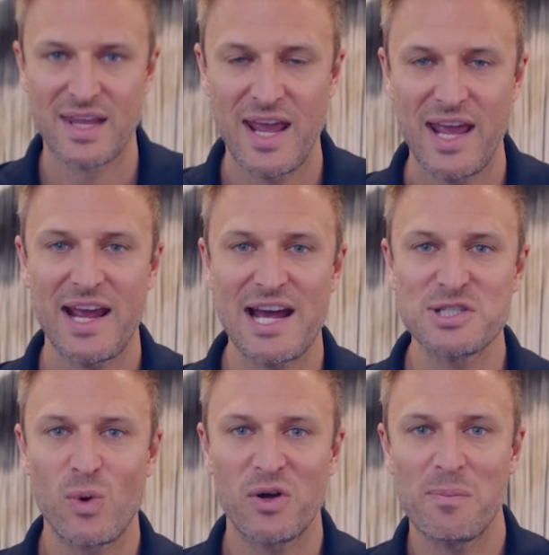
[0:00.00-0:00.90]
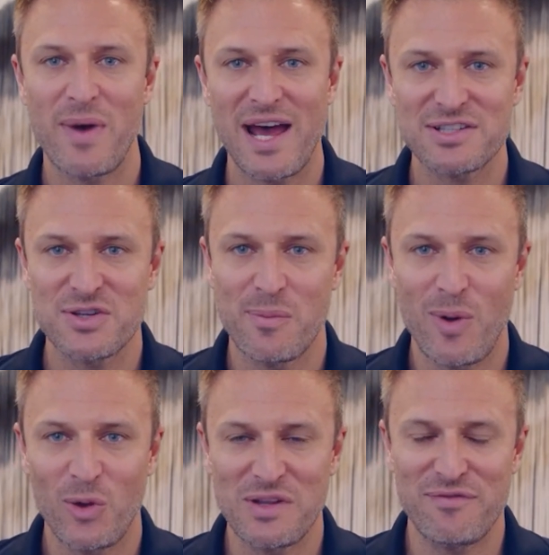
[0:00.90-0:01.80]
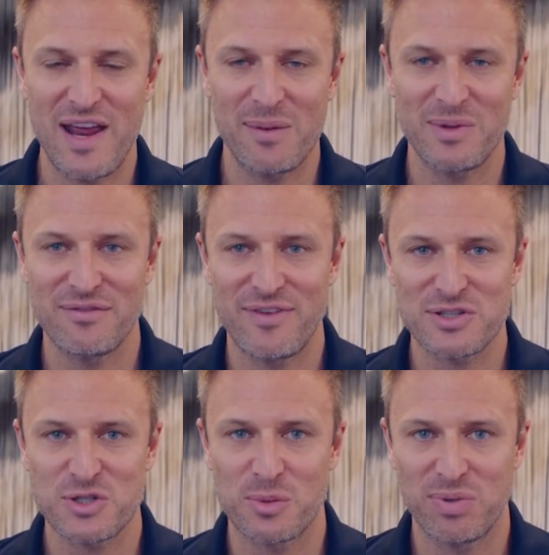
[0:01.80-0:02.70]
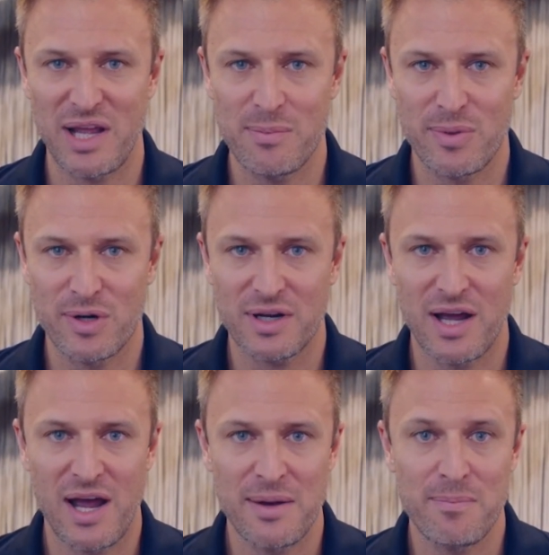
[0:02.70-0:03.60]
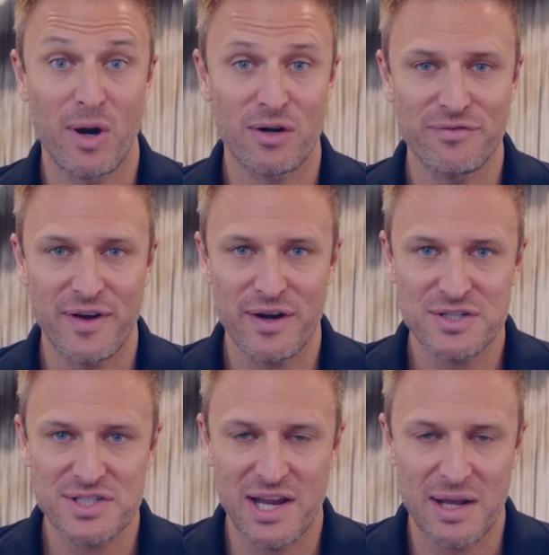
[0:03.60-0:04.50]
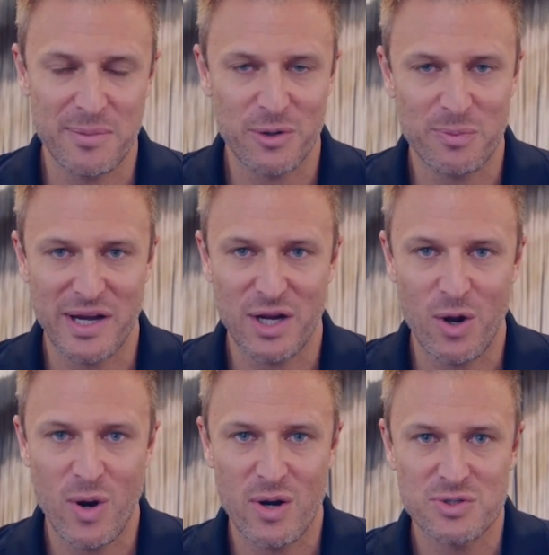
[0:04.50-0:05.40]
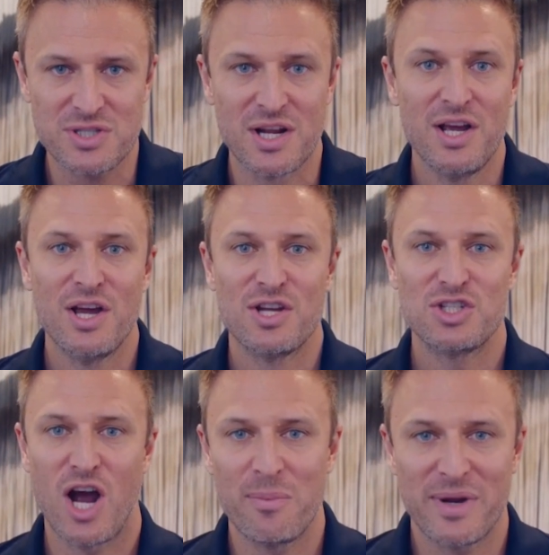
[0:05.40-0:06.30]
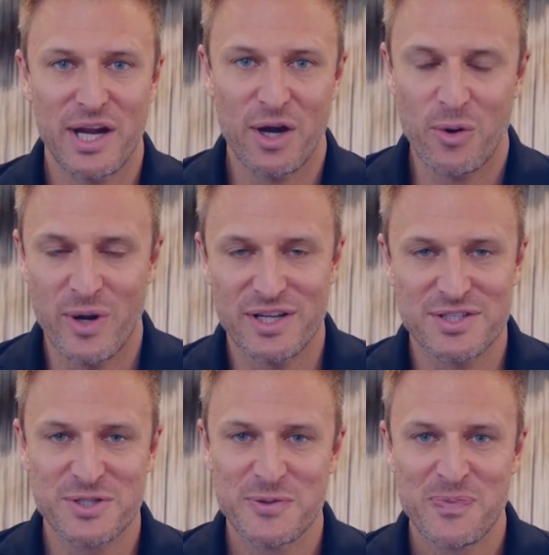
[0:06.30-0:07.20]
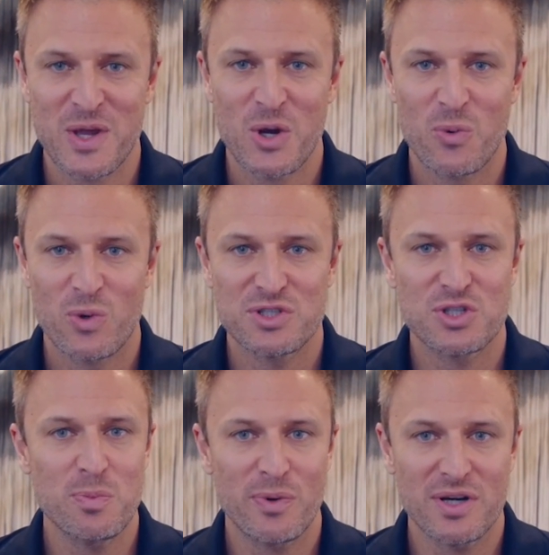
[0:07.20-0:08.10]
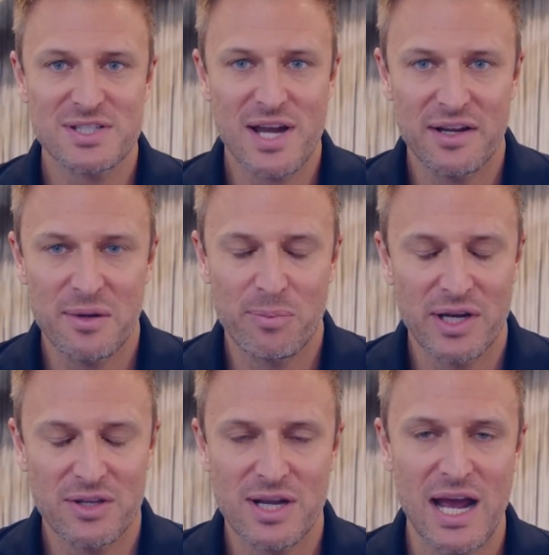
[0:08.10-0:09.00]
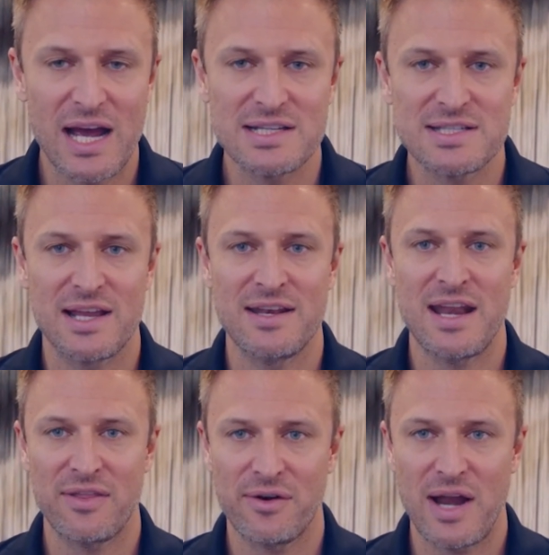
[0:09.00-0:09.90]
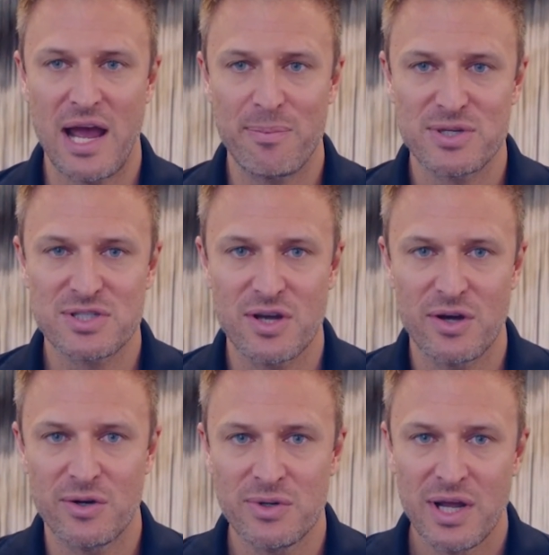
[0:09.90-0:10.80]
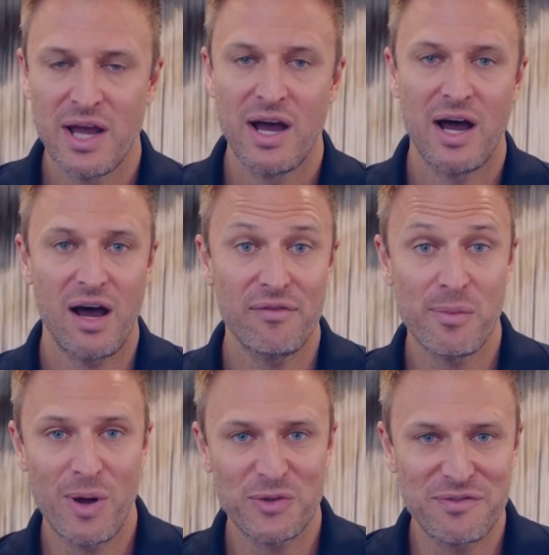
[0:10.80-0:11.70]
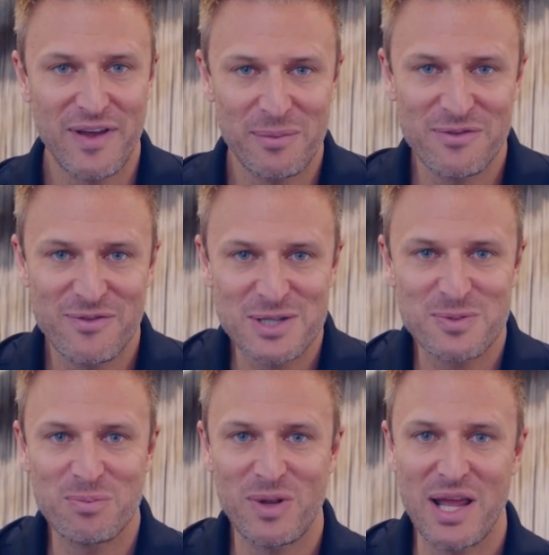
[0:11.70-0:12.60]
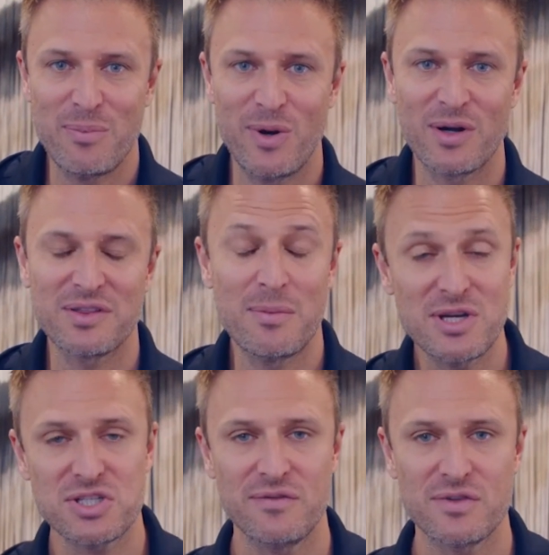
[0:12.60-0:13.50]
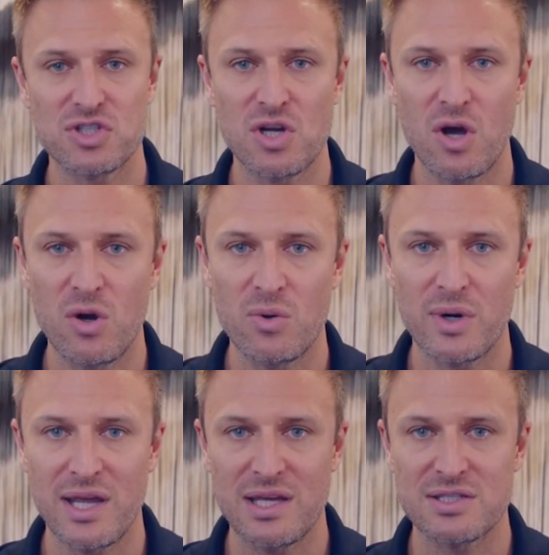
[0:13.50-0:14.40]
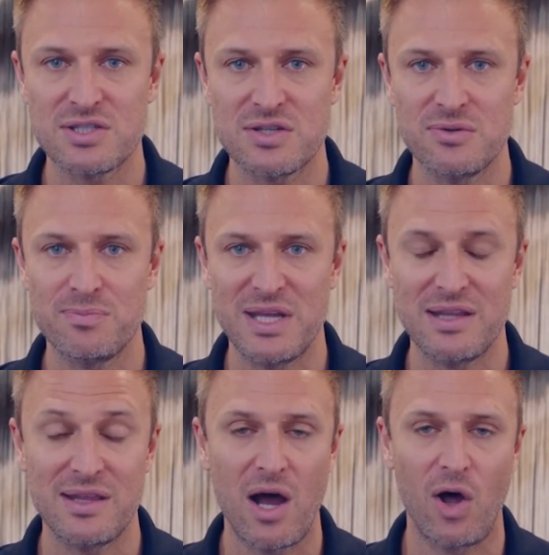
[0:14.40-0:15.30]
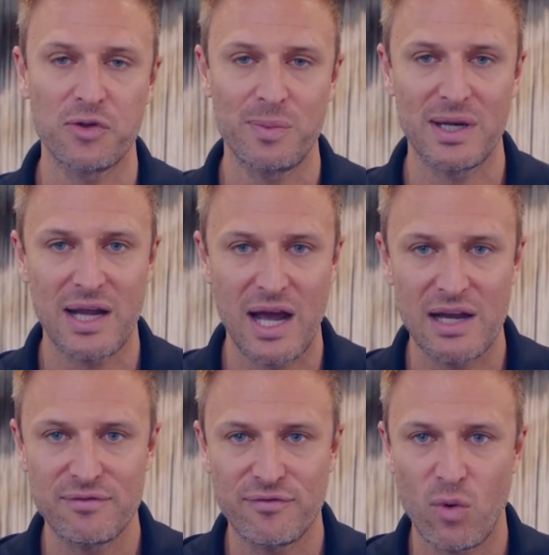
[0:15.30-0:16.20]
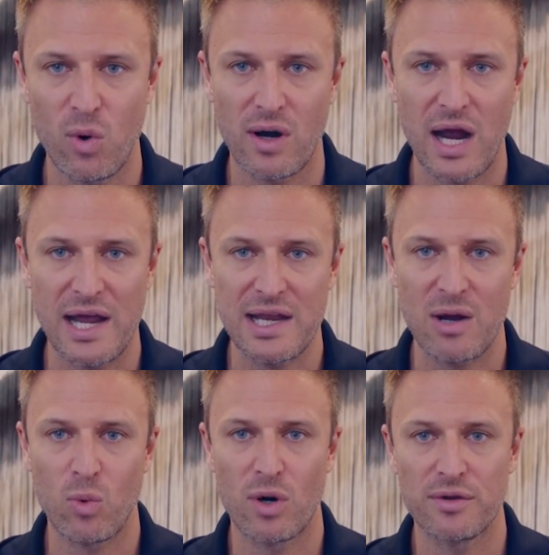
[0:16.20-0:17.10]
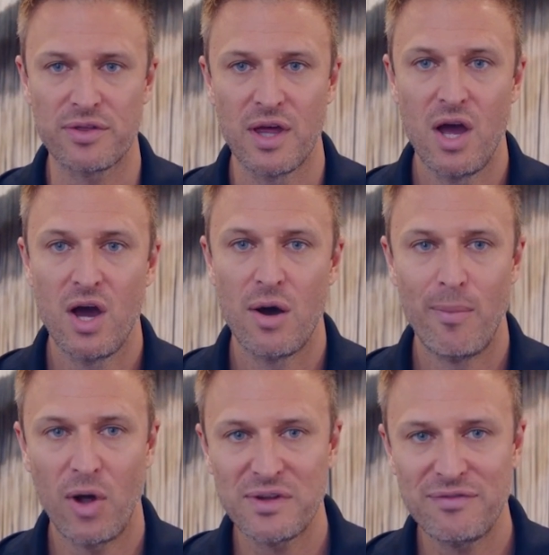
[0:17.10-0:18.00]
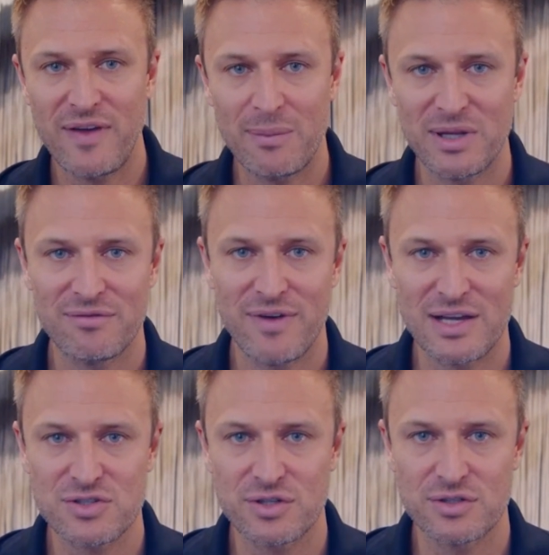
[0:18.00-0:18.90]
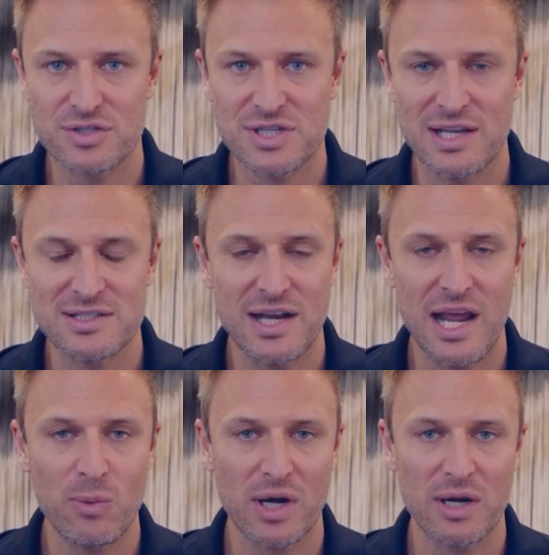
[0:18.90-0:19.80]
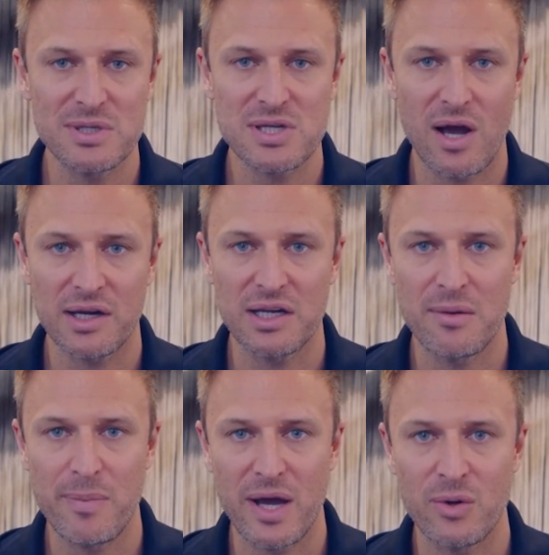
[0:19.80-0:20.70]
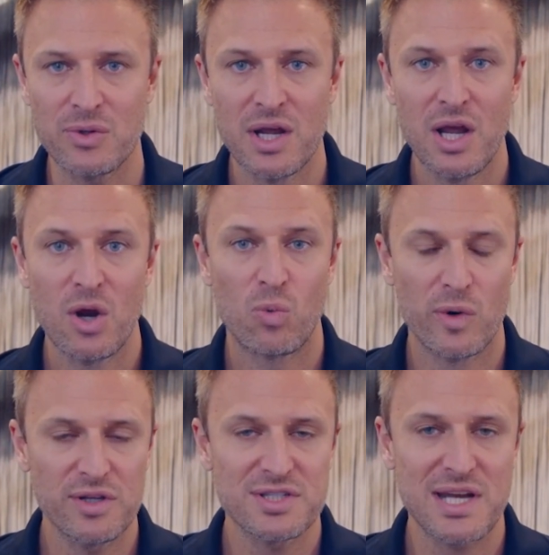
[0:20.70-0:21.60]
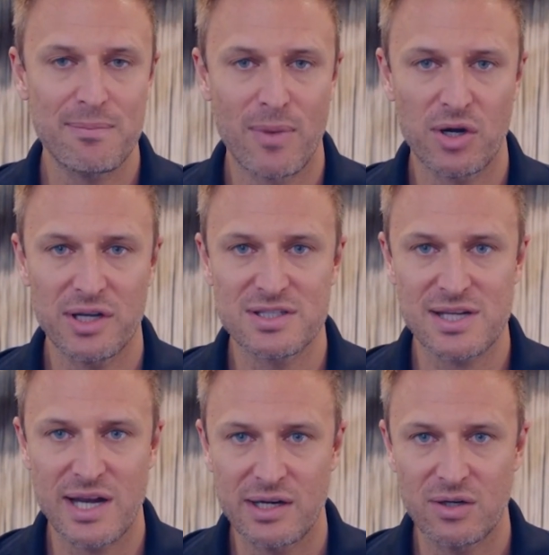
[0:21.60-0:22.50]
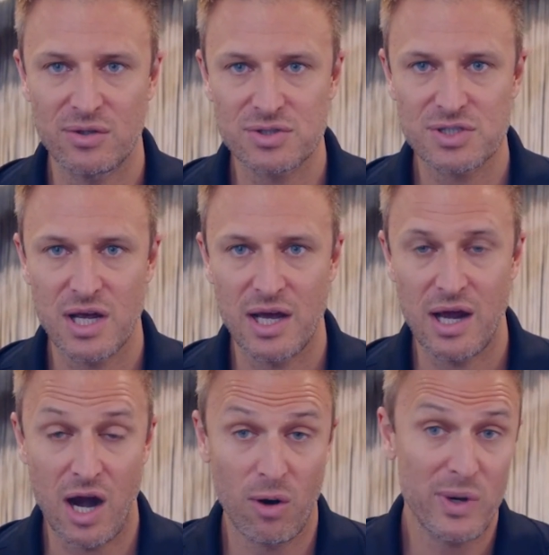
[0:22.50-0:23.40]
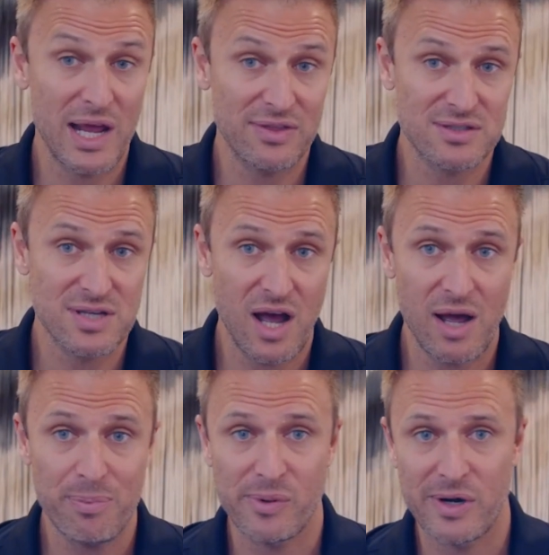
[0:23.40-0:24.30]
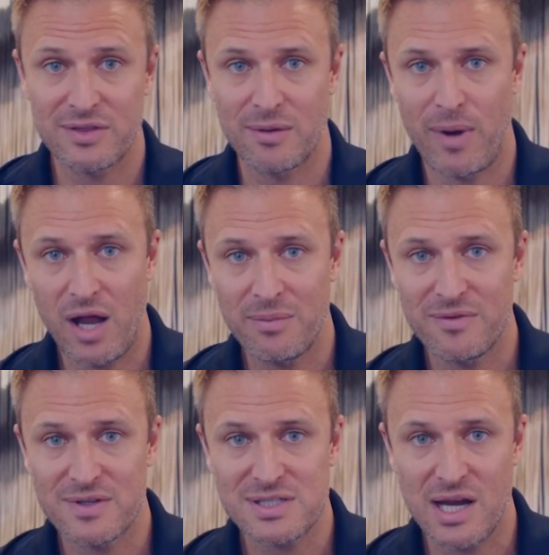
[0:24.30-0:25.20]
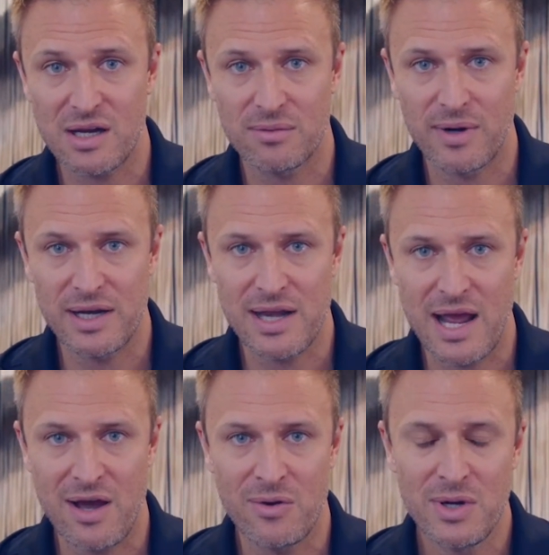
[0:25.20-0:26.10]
Hey guys, welcome back to the Multifamily Investor Playbook. I'm Mark Ferris, and I'm here with my co-host, John Makarewicz. We're super excited to bring you guys another episode of the Multifamily Investment Playbook. The mission of the show is to be the ultimate guide for high net worth multifamily investors. And today we're going to be talking about real estate market cycles. Are we at the top? Are we at the bottom of the cycle right now?